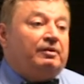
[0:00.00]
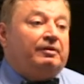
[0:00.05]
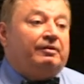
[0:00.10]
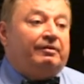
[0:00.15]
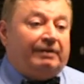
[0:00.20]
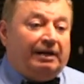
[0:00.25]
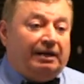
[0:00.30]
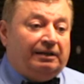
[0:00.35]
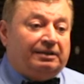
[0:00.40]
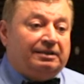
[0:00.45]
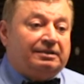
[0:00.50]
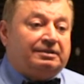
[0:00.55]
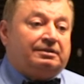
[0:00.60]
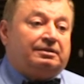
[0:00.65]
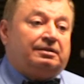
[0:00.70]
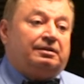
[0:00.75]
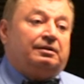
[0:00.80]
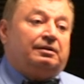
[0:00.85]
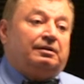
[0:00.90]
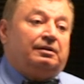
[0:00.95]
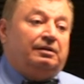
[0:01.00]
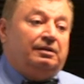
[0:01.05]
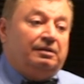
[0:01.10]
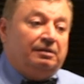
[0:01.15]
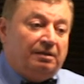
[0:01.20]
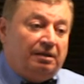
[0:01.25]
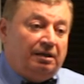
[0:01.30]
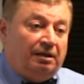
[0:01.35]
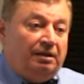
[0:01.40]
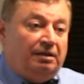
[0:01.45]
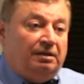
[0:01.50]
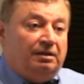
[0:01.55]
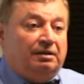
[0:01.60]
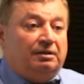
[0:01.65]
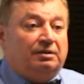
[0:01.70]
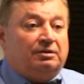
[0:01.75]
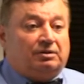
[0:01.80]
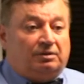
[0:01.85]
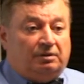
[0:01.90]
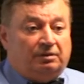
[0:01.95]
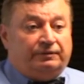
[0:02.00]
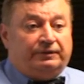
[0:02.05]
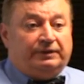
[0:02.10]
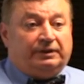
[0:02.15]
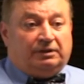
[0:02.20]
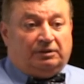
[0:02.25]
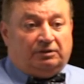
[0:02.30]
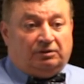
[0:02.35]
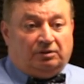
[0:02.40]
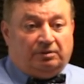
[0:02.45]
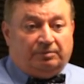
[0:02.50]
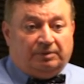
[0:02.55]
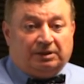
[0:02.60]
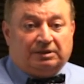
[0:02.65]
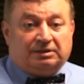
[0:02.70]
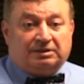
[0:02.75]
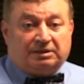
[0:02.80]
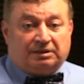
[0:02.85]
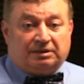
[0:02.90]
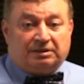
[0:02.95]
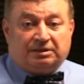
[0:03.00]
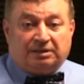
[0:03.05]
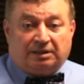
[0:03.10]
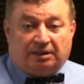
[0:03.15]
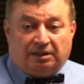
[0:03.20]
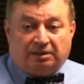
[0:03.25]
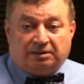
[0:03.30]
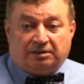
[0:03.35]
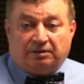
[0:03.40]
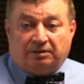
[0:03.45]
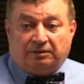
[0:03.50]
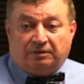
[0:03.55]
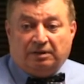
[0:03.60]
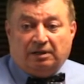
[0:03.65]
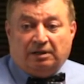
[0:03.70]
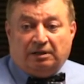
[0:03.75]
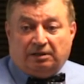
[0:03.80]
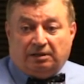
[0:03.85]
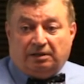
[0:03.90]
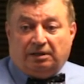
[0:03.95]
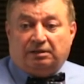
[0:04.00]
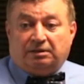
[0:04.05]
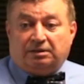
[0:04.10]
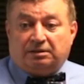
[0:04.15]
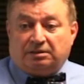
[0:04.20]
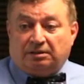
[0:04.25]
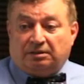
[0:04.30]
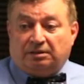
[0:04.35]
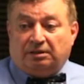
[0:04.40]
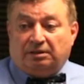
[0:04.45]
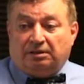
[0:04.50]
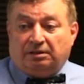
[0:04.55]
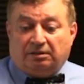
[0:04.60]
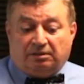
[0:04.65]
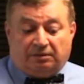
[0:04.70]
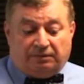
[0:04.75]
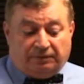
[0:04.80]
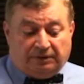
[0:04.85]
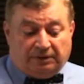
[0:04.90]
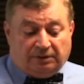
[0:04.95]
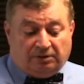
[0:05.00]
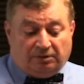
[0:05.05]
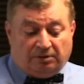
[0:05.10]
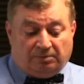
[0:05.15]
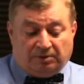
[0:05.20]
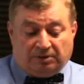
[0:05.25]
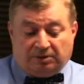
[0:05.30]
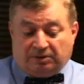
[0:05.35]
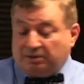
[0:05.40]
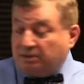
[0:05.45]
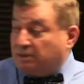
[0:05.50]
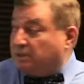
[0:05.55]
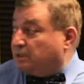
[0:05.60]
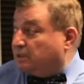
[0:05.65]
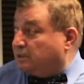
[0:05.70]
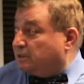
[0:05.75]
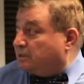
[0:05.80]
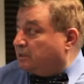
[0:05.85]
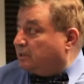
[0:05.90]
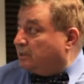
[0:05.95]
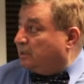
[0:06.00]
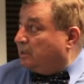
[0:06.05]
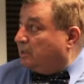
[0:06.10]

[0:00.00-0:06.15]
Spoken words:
greatest ingredient of economic success. So greatest ingredient of economic success.